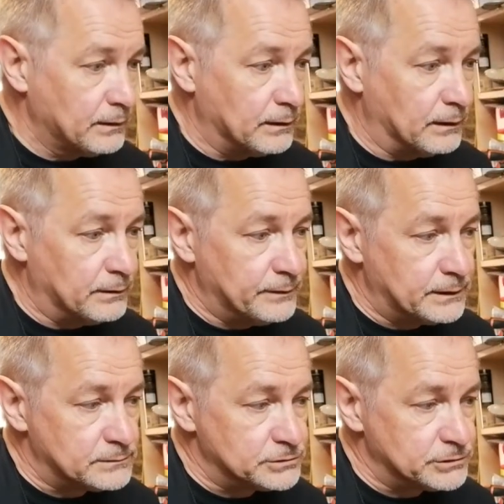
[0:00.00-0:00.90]
then
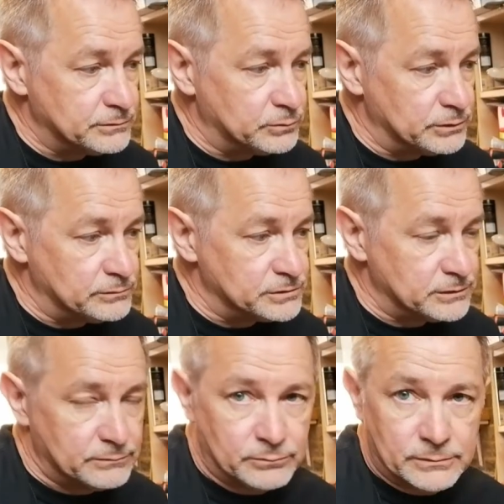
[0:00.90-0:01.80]
I'll show it what it looks like
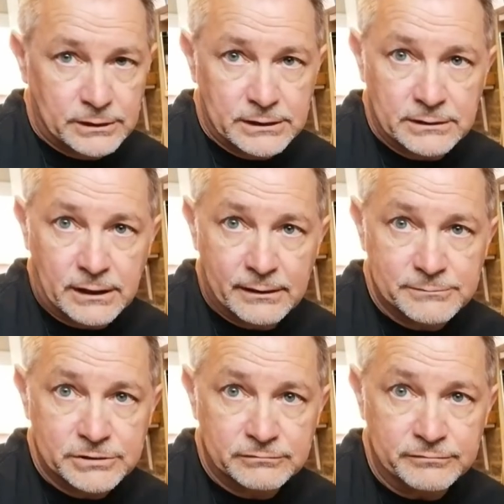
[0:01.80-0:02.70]
when I get the
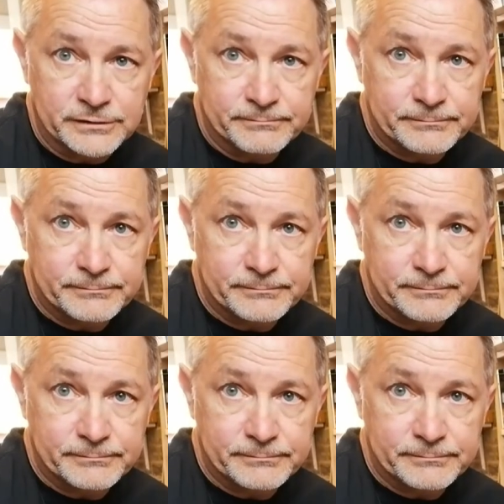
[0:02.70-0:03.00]
clamps off of it.